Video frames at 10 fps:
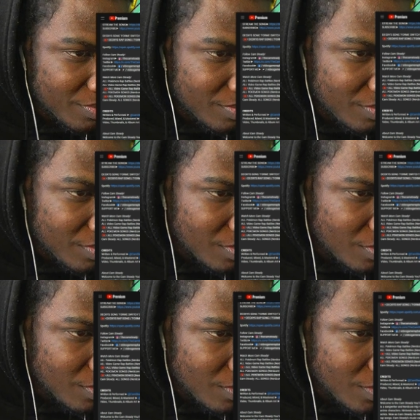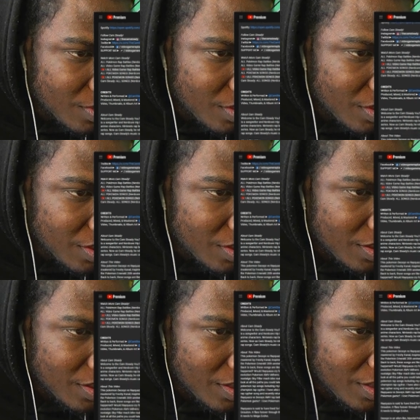
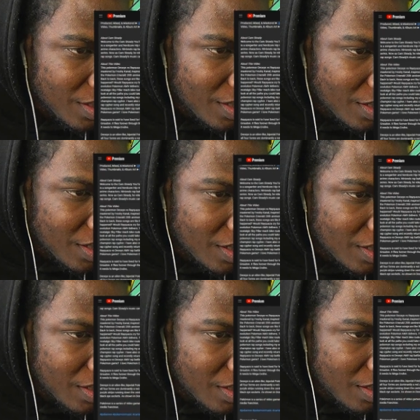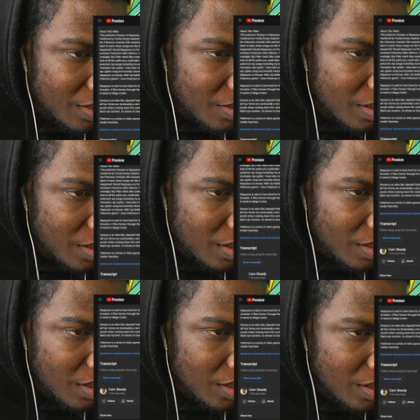
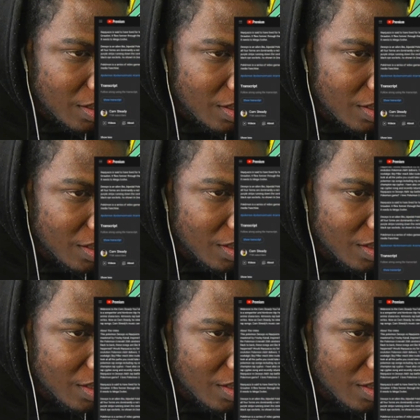(silence)